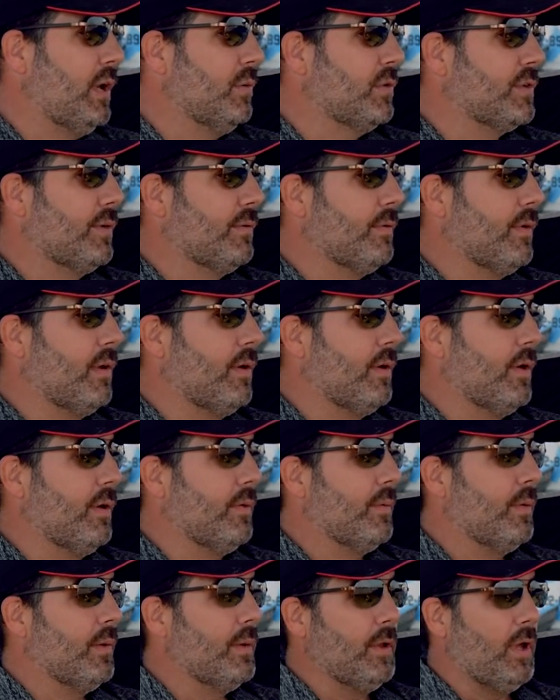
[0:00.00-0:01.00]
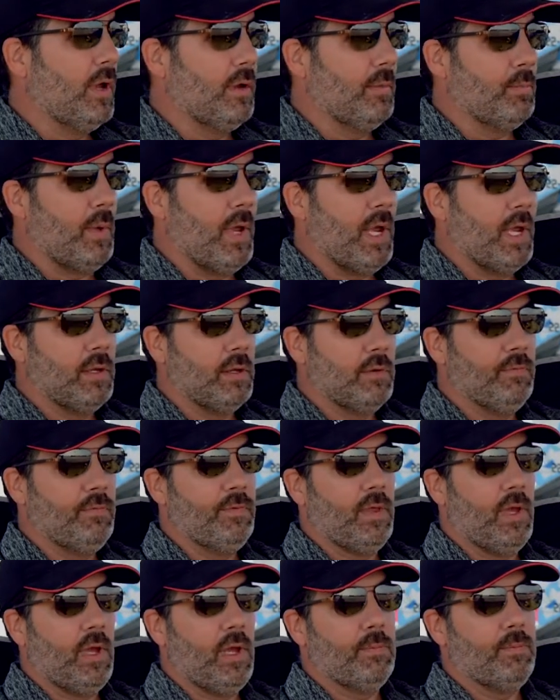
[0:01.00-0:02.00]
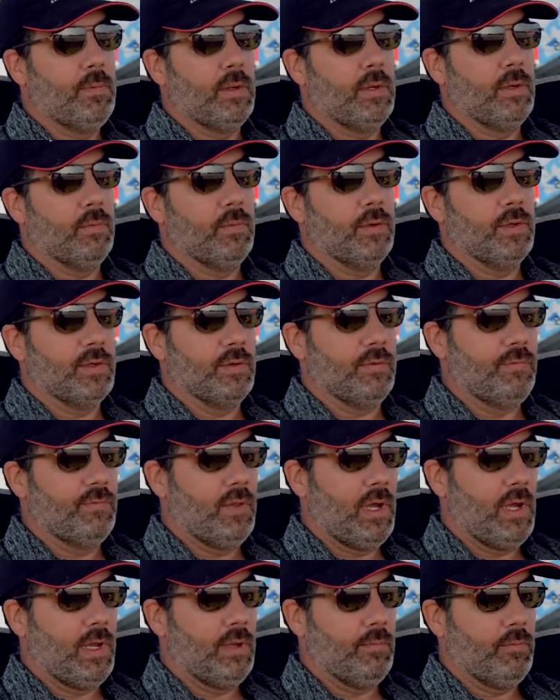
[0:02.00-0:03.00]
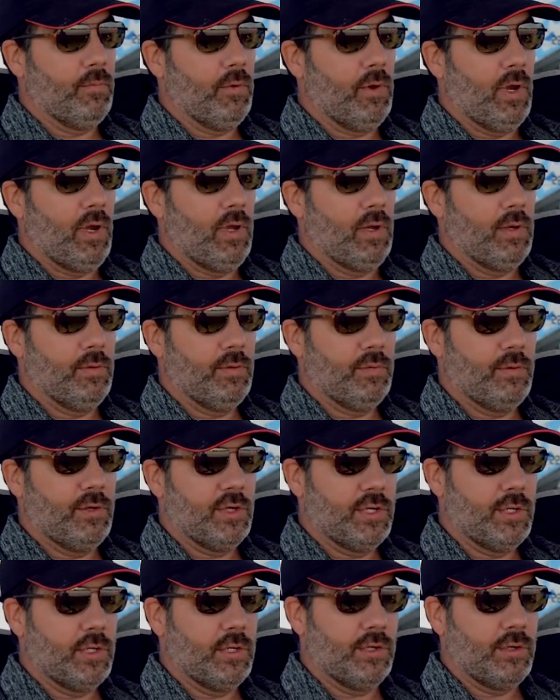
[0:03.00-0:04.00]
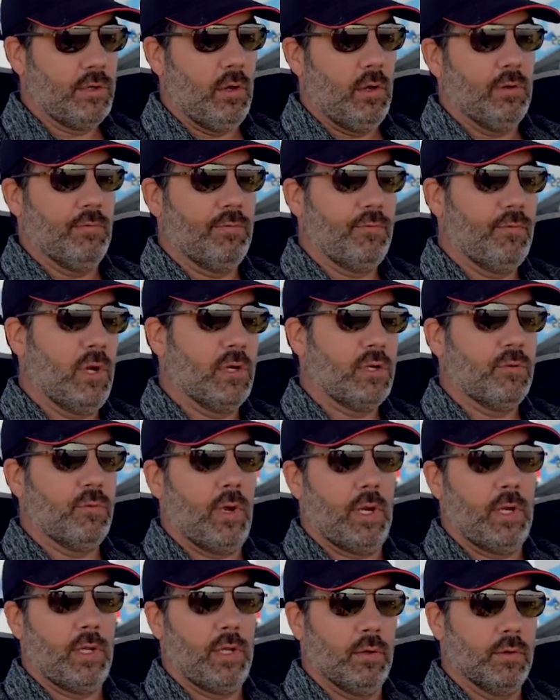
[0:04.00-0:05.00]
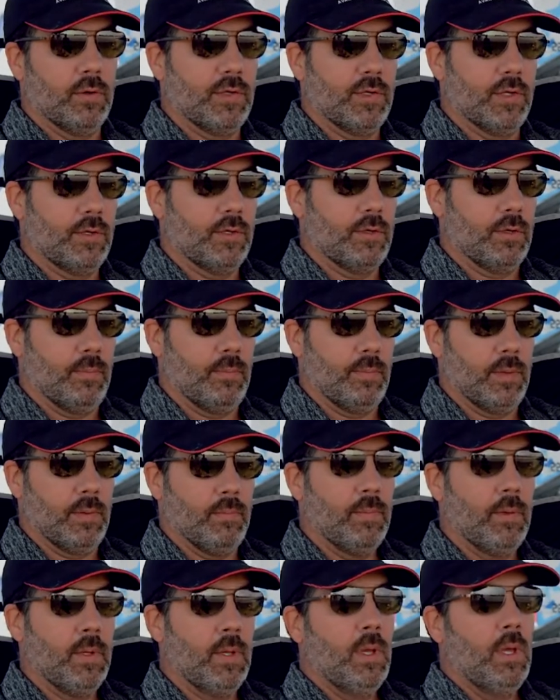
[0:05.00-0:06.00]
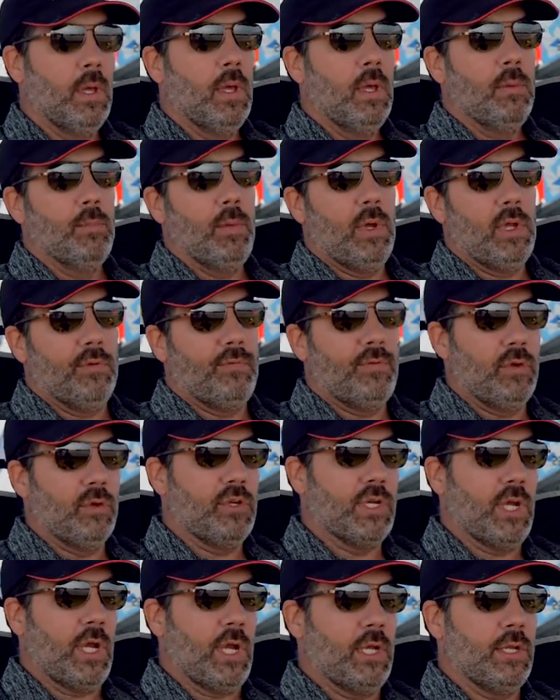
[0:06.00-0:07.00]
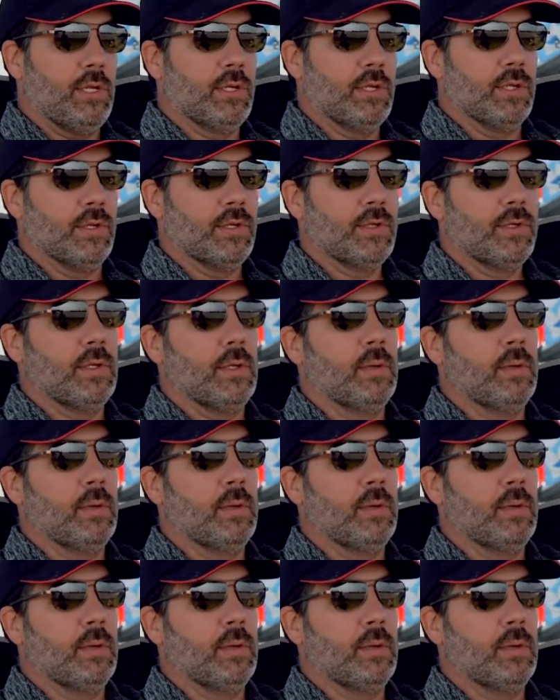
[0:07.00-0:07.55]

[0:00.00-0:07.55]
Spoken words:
It was not a maiden flight, but it was a flight where I had just installed a fresh radio system and made a few changes.